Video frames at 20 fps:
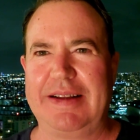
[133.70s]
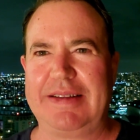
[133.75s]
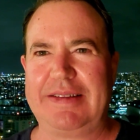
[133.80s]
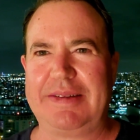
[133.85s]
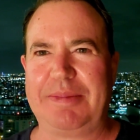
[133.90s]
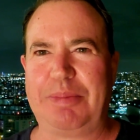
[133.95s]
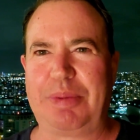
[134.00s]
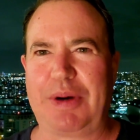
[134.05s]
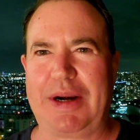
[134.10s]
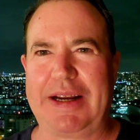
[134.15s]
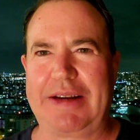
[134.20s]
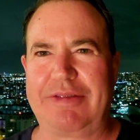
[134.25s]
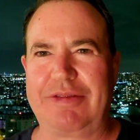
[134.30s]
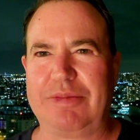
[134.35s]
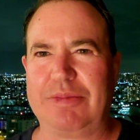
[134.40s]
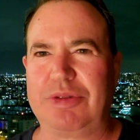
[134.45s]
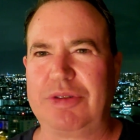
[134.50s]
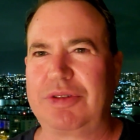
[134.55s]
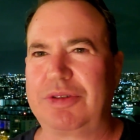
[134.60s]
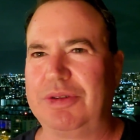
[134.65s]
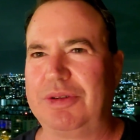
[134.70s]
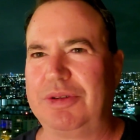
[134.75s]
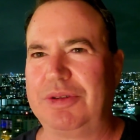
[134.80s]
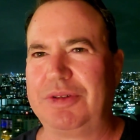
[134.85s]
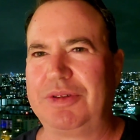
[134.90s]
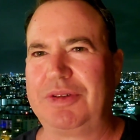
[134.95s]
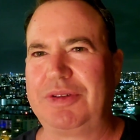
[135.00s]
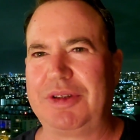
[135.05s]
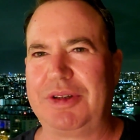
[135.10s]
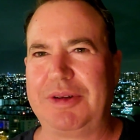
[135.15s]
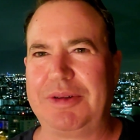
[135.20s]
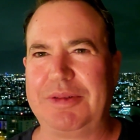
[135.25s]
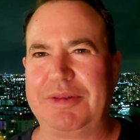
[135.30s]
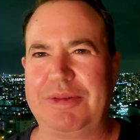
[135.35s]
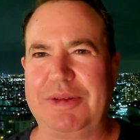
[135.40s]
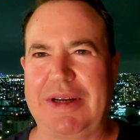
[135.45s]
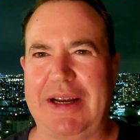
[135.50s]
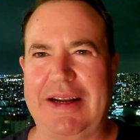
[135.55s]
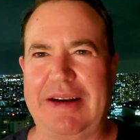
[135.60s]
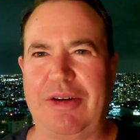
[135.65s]
it's a break from school so
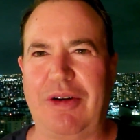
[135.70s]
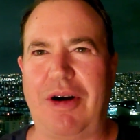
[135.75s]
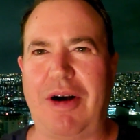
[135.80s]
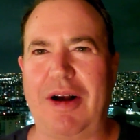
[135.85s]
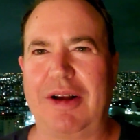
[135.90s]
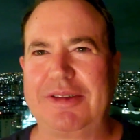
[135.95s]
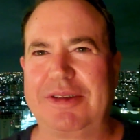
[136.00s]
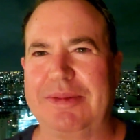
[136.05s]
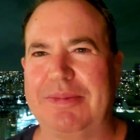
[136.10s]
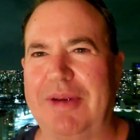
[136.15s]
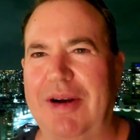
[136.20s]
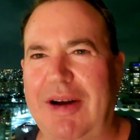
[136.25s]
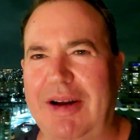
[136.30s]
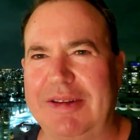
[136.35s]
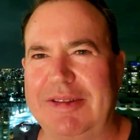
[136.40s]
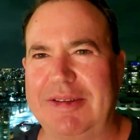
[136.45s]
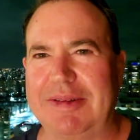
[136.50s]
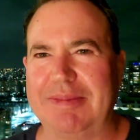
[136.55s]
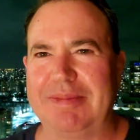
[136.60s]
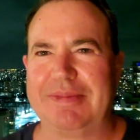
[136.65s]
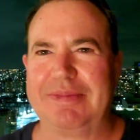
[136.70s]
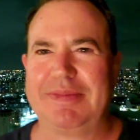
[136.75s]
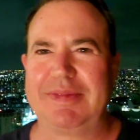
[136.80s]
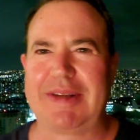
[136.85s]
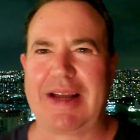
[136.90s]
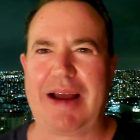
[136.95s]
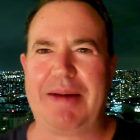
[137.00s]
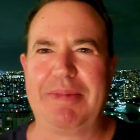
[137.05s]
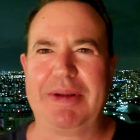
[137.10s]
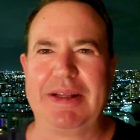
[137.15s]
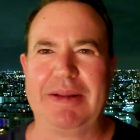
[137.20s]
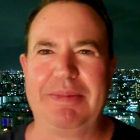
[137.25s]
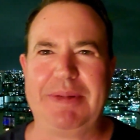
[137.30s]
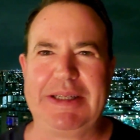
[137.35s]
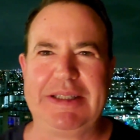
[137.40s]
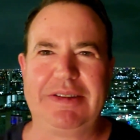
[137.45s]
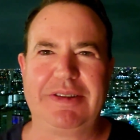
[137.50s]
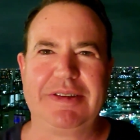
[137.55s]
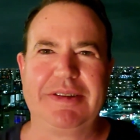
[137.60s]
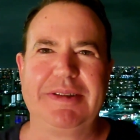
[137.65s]
we had an awesome awesome time on the
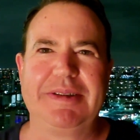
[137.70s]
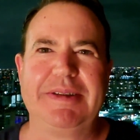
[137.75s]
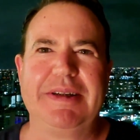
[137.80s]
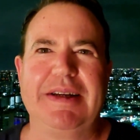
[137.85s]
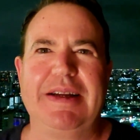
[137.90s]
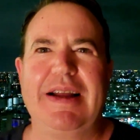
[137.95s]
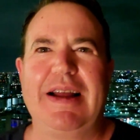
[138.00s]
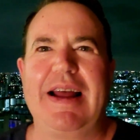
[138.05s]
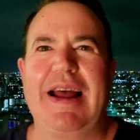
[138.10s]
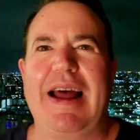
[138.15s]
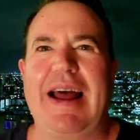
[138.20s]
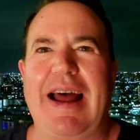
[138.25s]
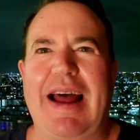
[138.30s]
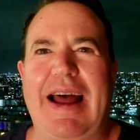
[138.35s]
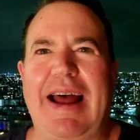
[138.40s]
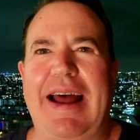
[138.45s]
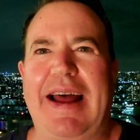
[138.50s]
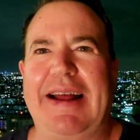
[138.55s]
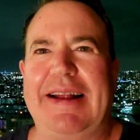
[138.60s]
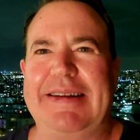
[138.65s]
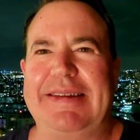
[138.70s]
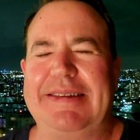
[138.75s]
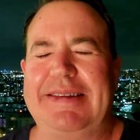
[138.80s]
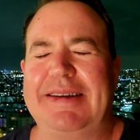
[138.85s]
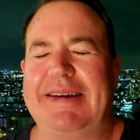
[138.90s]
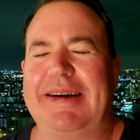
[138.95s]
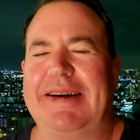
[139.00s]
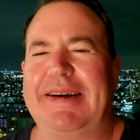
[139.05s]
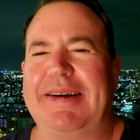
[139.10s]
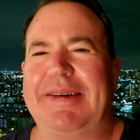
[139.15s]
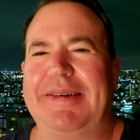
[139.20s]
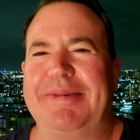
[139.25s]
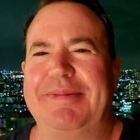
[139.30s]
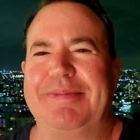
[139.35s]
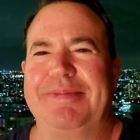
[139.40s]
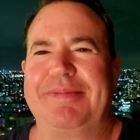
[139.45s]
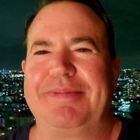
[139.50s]
beach and um,